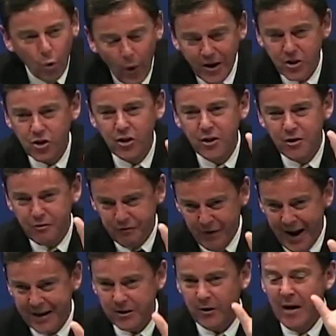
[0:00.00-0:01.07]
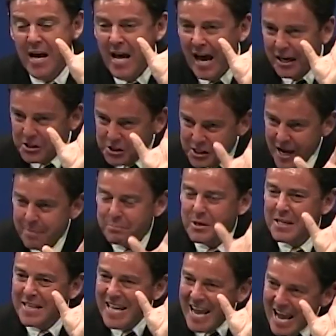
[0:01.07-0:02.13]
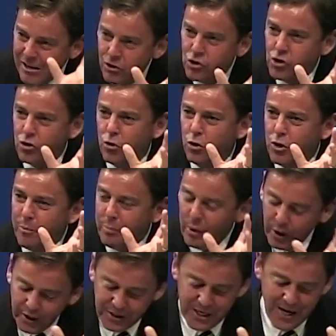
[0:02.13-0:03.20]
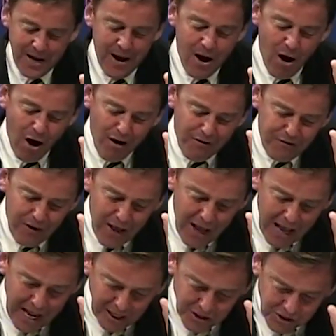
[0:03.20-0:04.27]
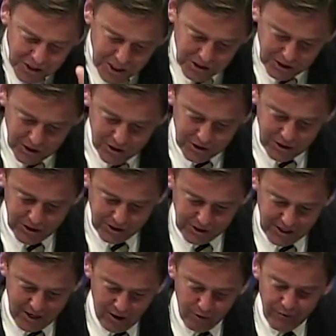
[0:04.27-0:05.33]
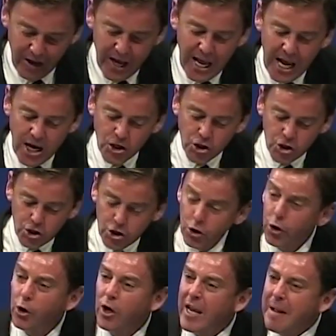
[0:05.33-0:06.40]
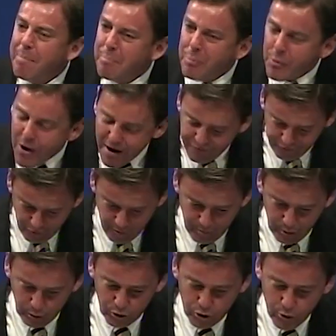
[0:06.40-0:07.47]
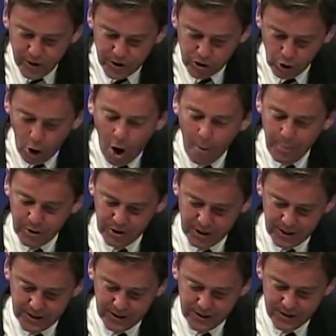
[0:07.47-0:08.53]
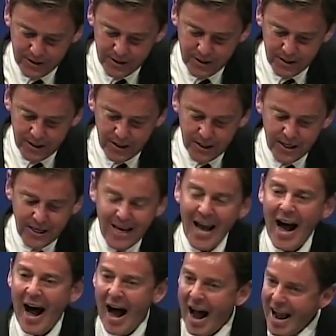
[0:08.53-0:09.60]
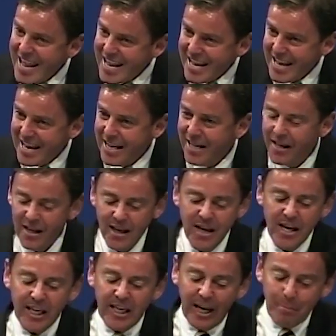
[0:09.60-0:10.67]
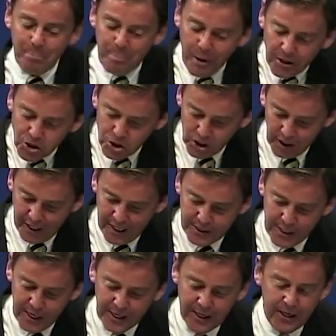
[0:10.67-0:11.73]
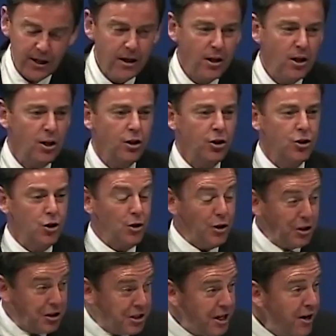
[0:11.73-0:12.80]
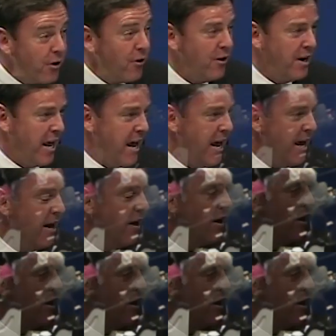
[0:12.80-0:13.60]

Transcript: questions factor. Accepting the inscrutability of existence itself is surely preferable to its opposite, that is, capitulating to the tyranny